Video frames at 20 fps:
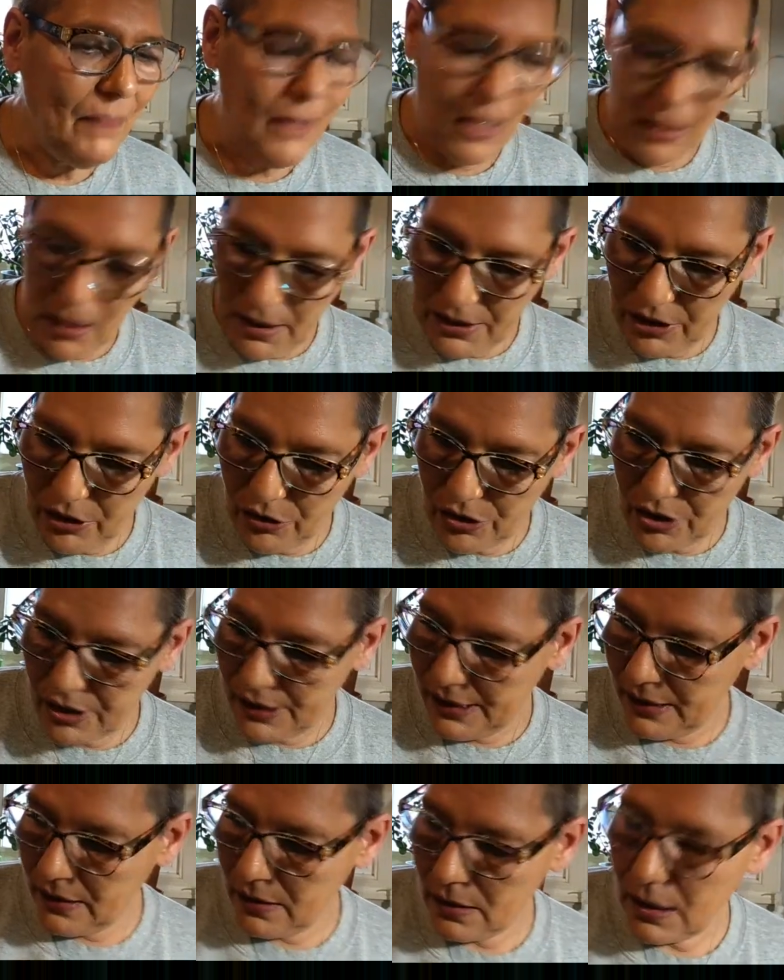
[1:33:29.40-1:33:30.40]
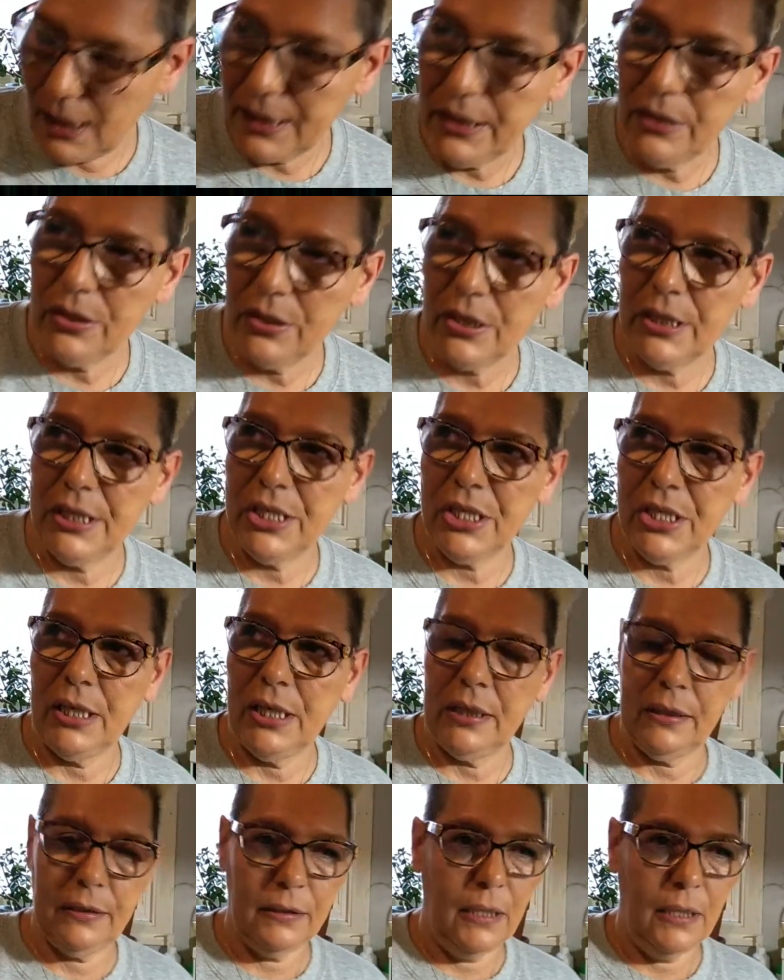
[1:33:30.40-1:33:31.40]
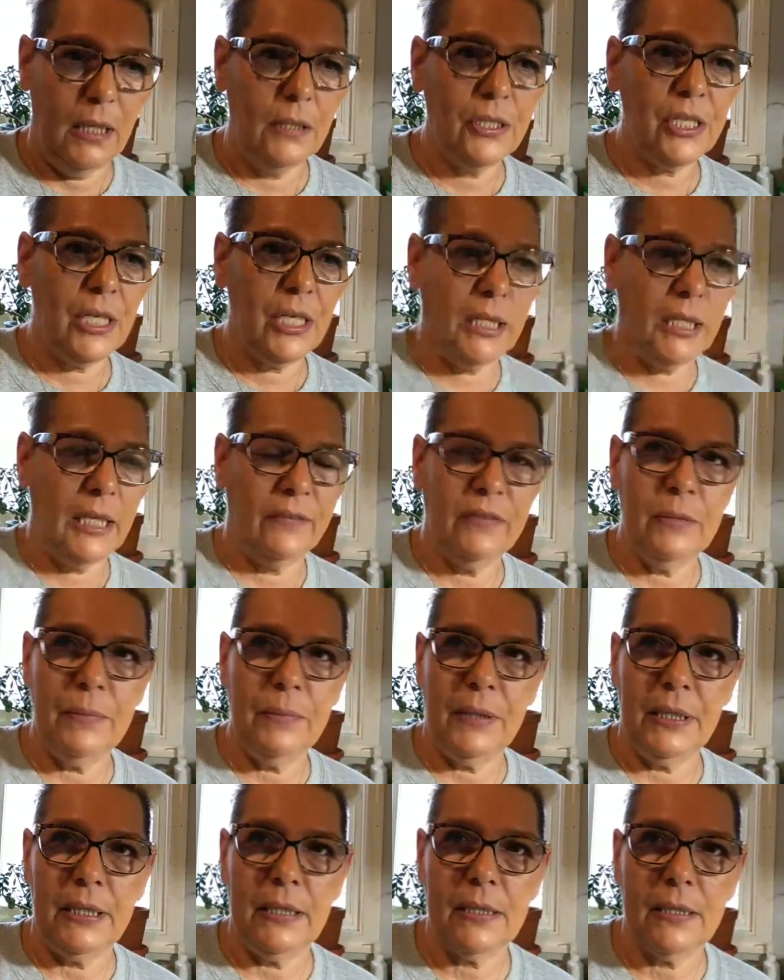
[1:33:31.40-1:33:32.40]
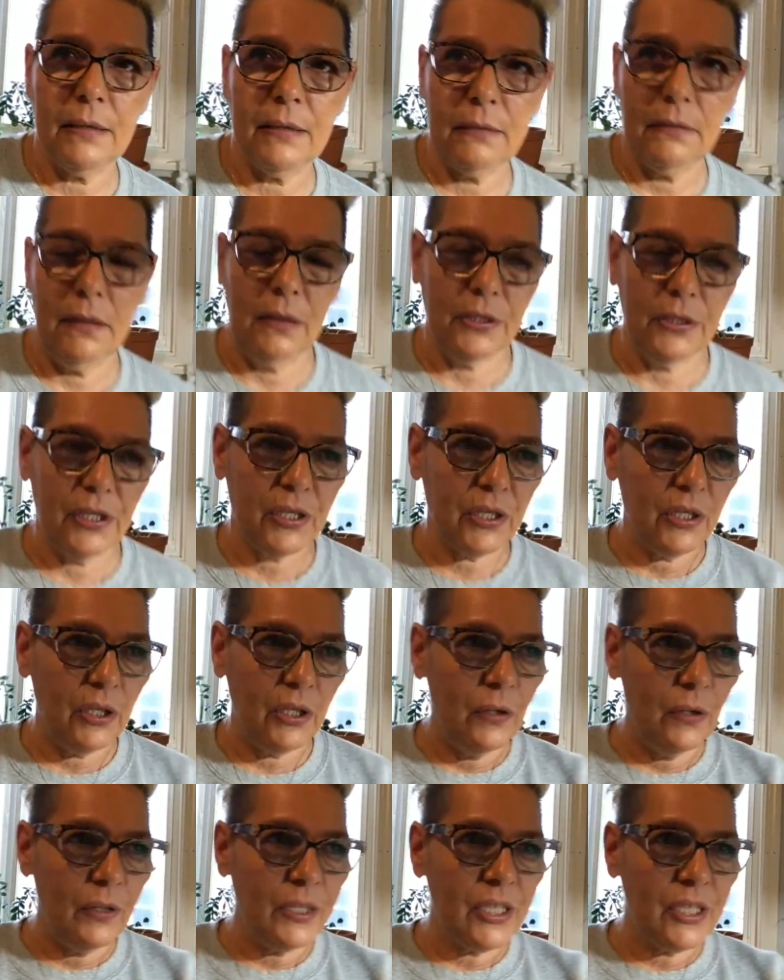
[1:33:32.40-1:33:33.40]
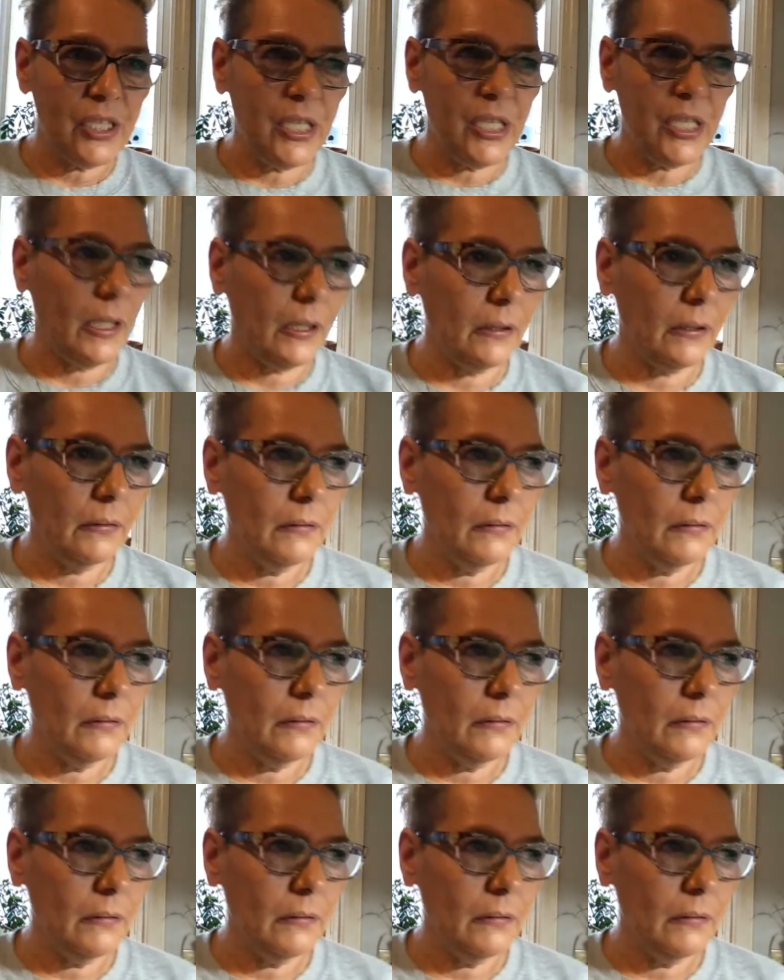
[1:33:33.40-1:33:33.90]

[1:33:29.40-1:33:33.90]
I usually I usually check. I'll check everybody's. I'll just go and check.